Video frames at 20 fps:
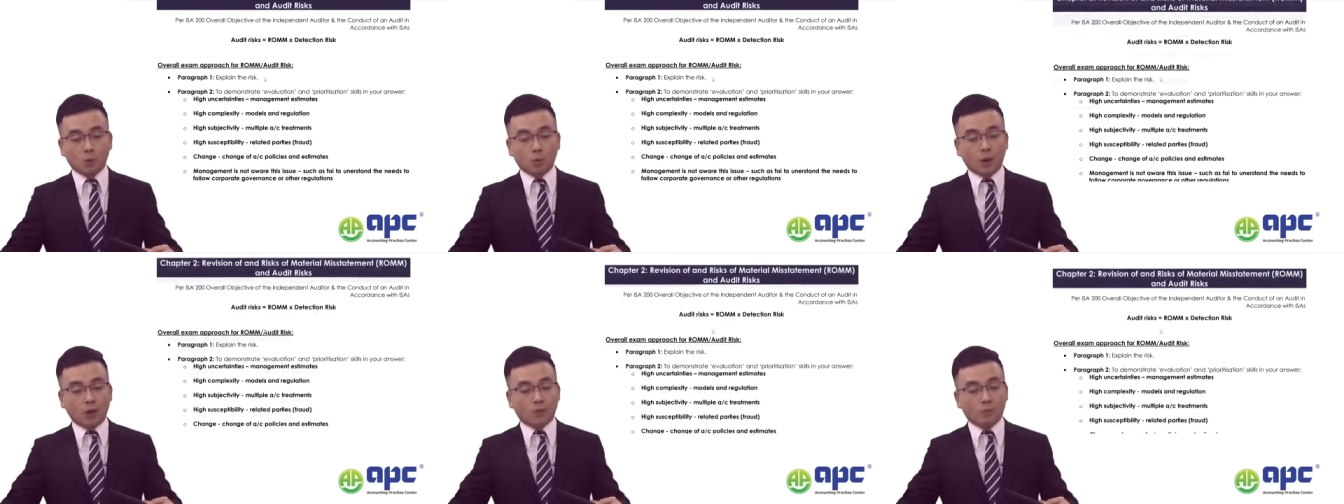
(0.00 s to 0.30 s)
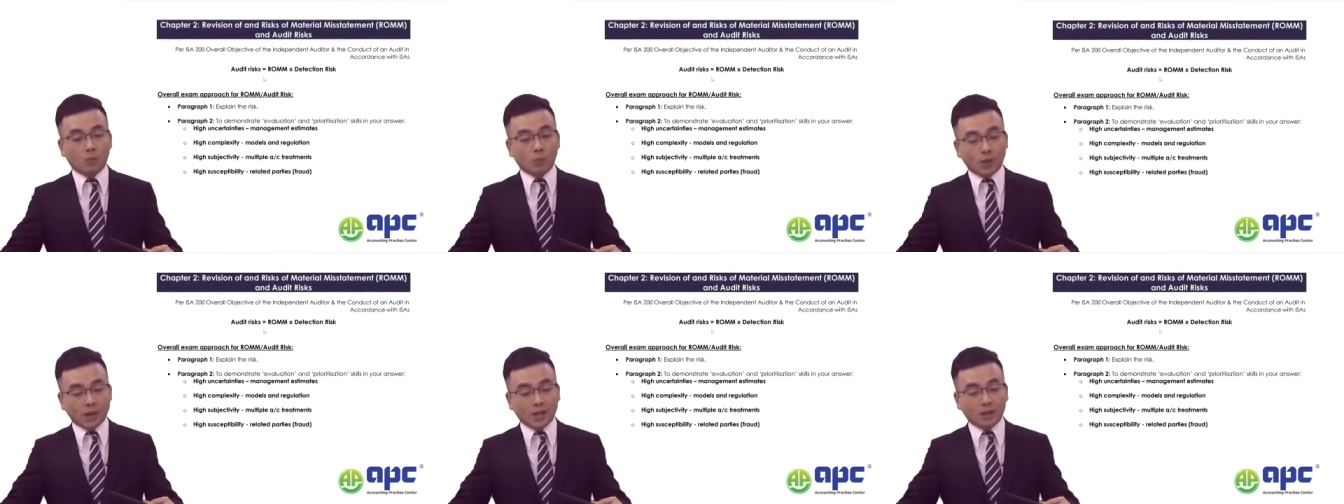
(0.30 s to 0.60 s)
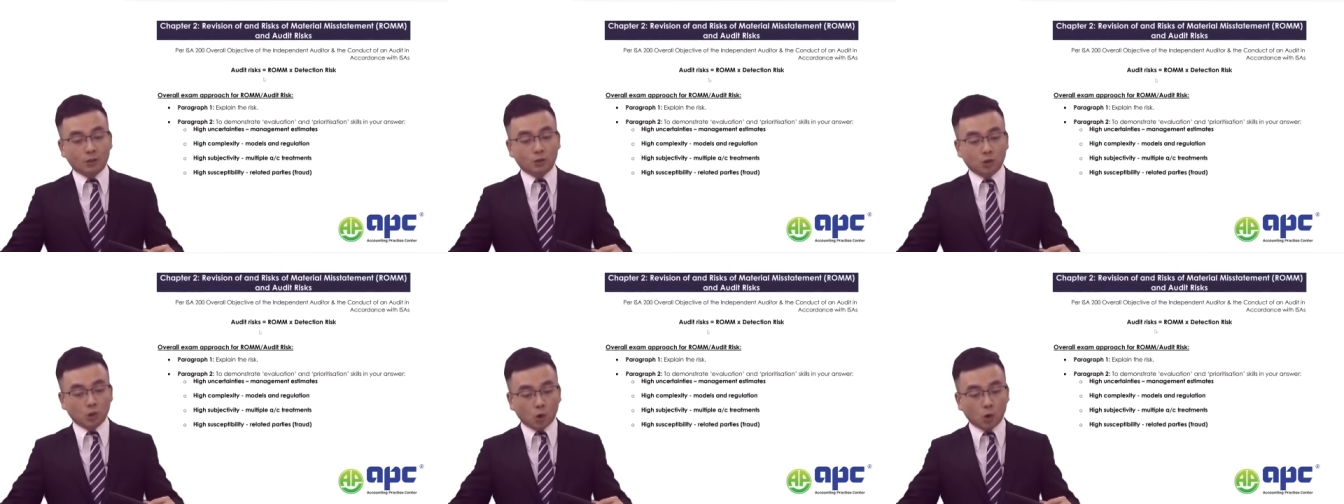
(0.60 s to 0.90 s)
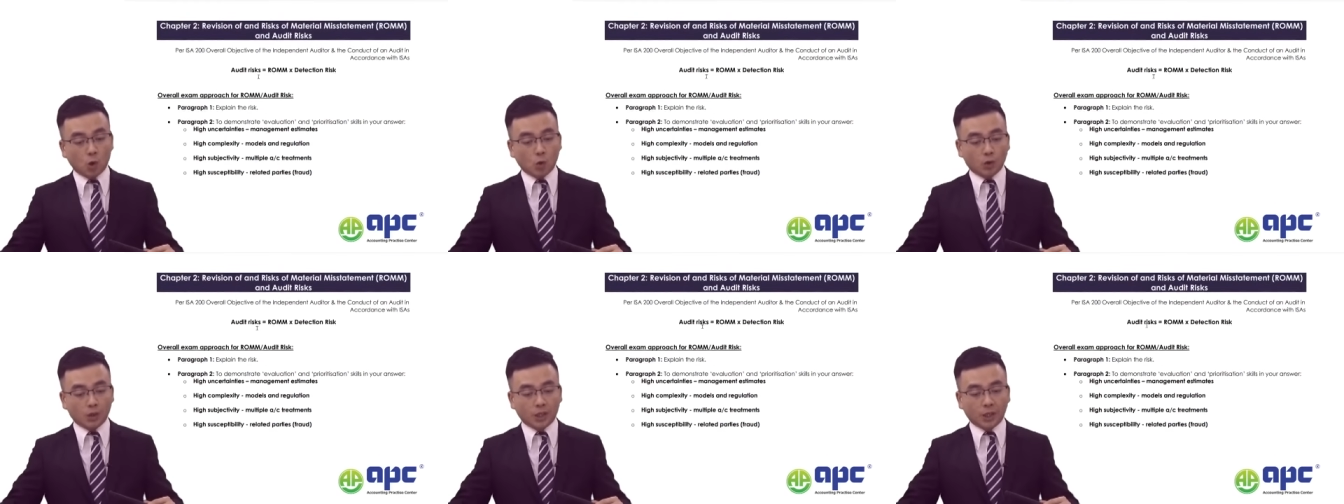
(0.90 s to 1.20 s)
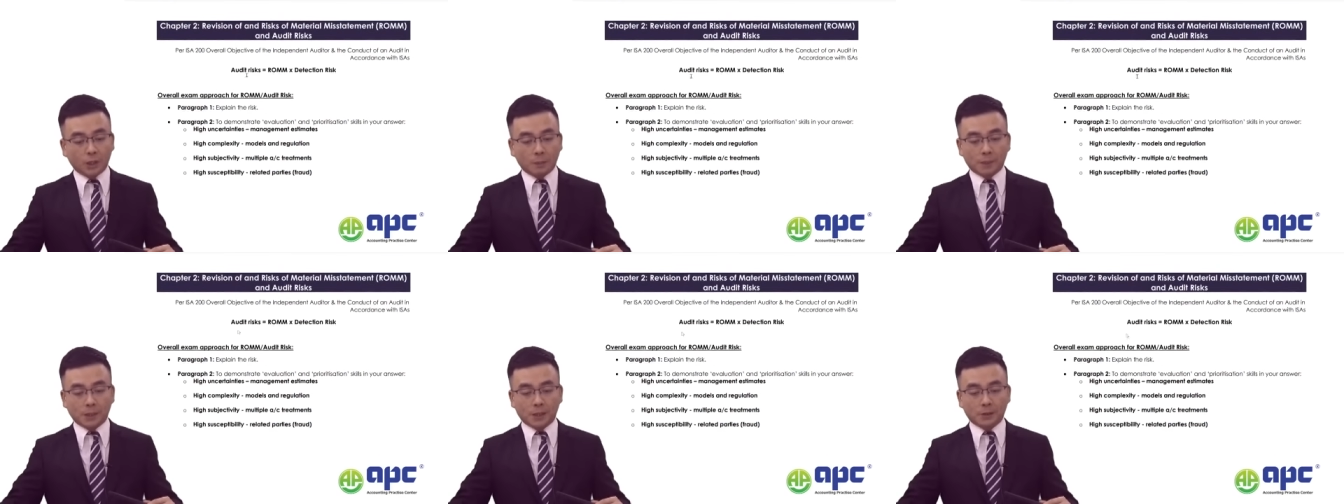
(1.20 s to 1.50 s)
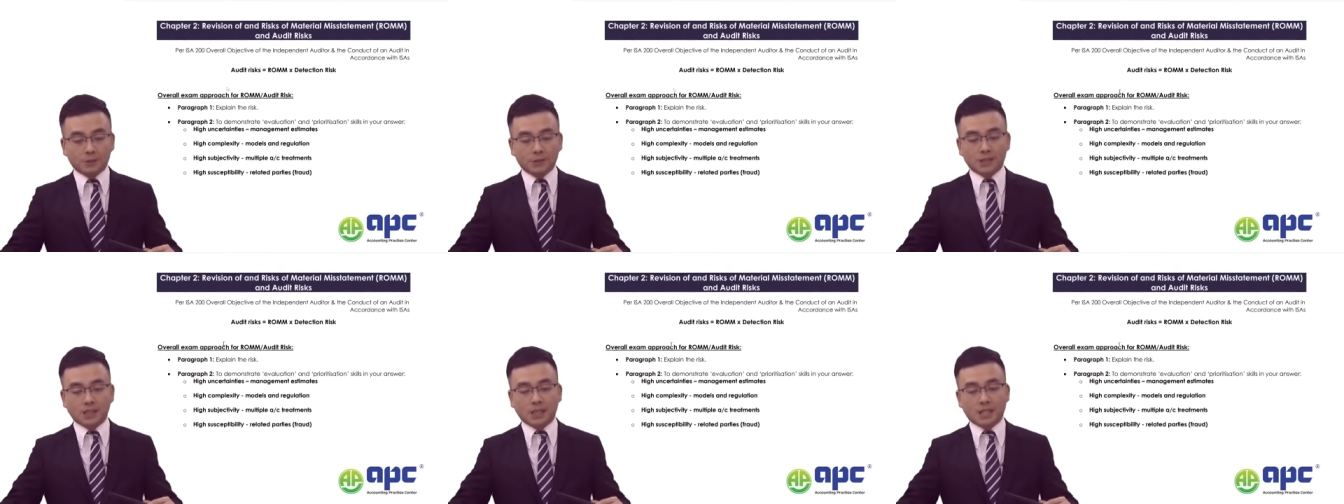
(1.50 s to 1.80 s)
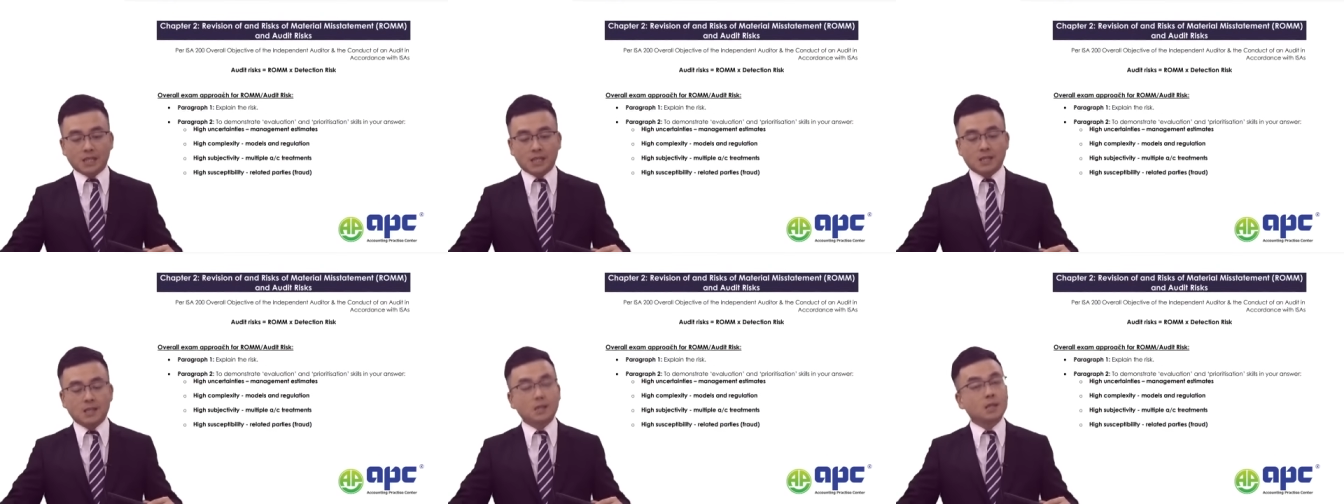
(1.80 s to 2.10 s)
when we are talking about
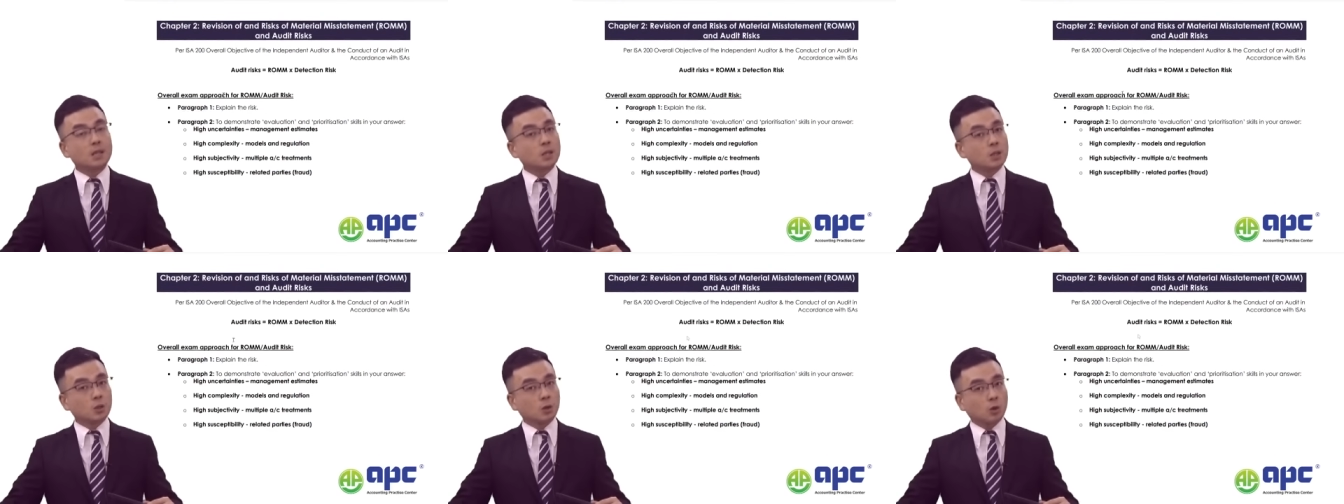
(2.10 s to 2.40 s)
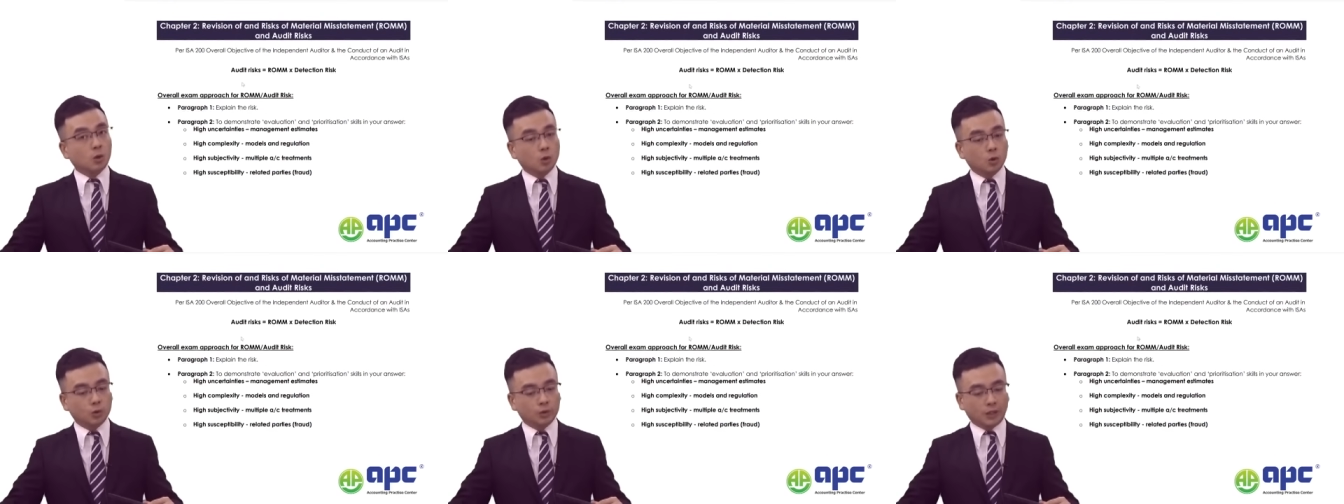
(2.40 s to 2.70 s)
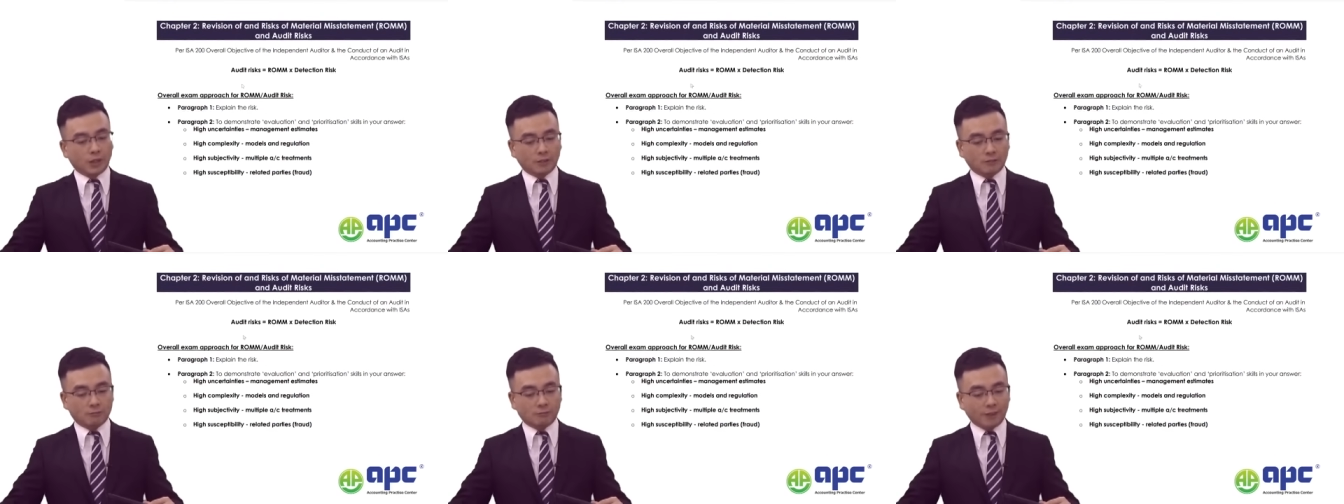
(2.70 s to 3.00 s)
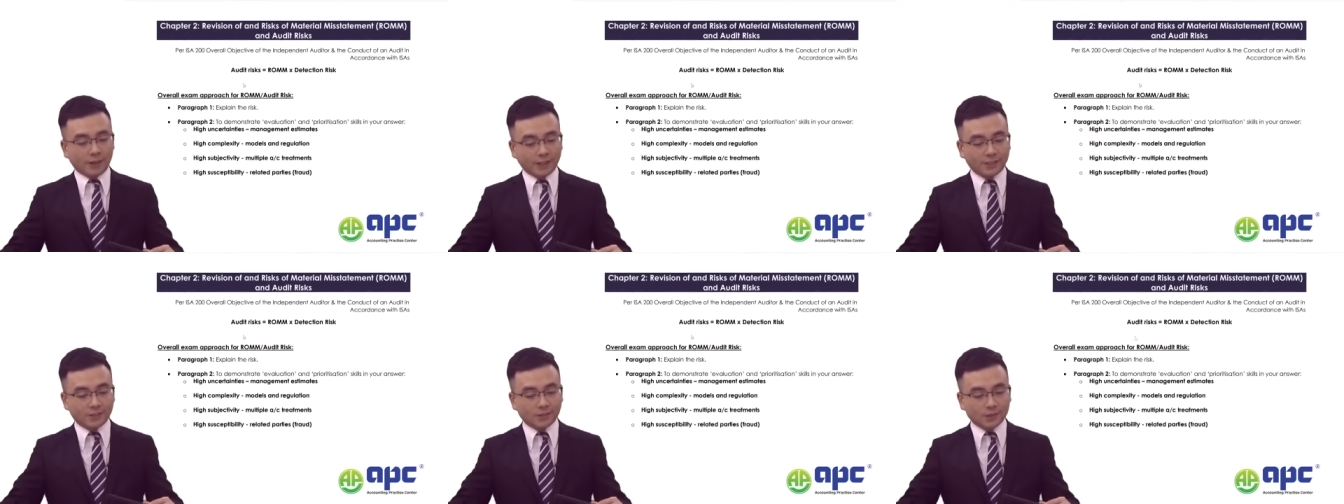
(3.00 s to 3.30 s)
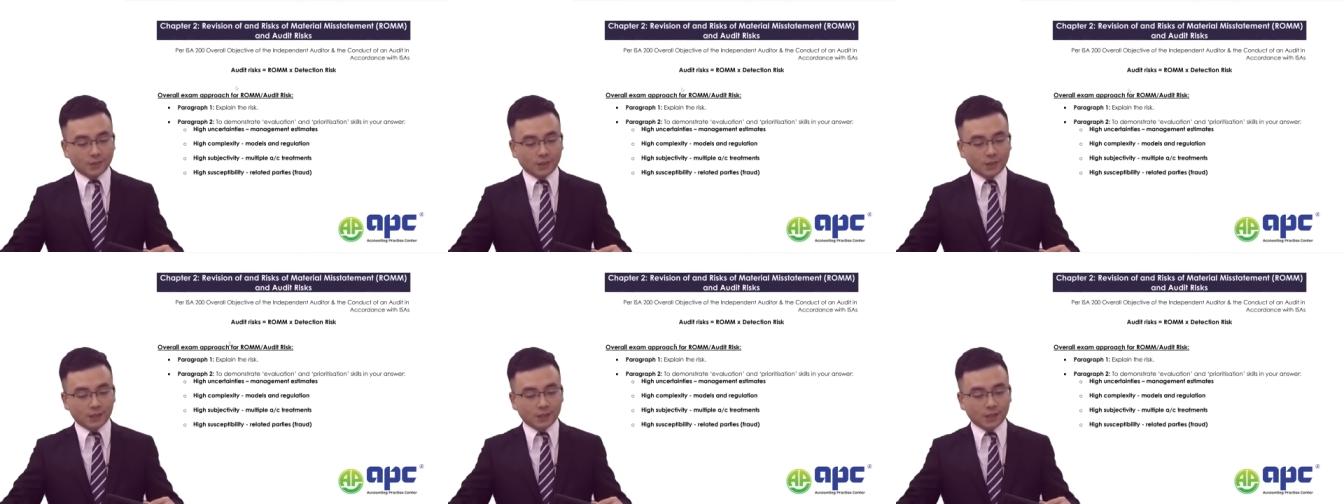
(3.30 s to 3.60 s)
the audit risk,